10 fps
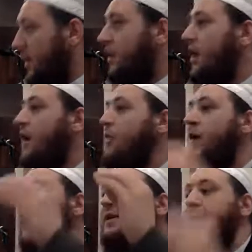
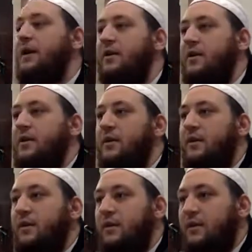Allahu Akbar
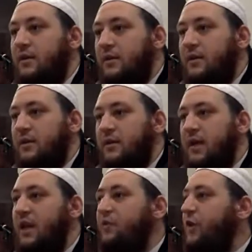
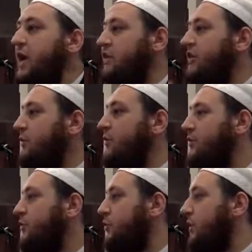in every action that we
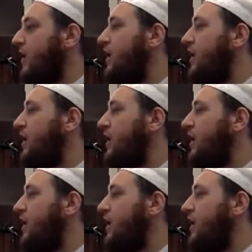perform.